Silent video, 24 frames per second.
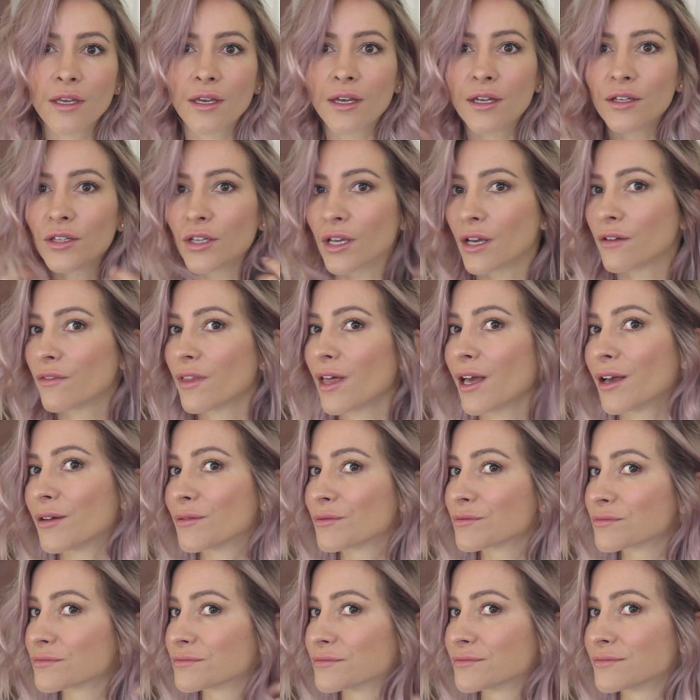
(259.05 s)
And you have that.
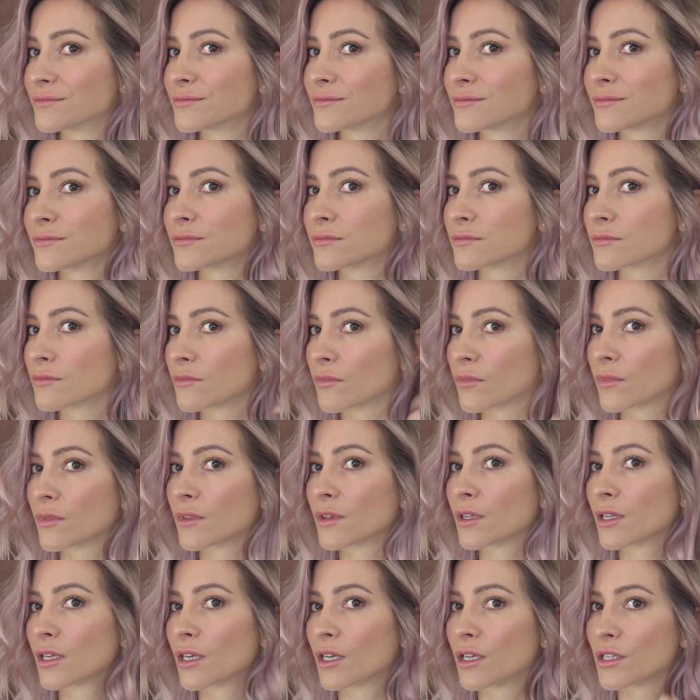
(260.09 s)

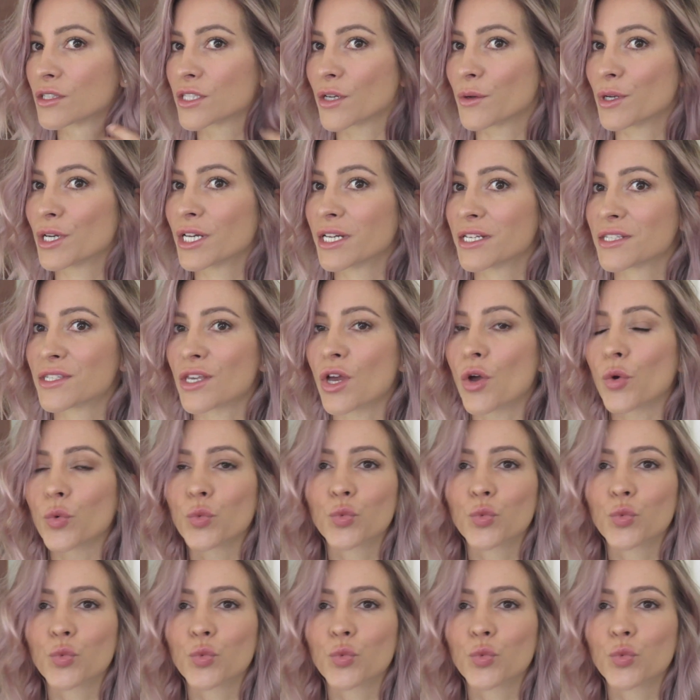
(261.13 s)
So it is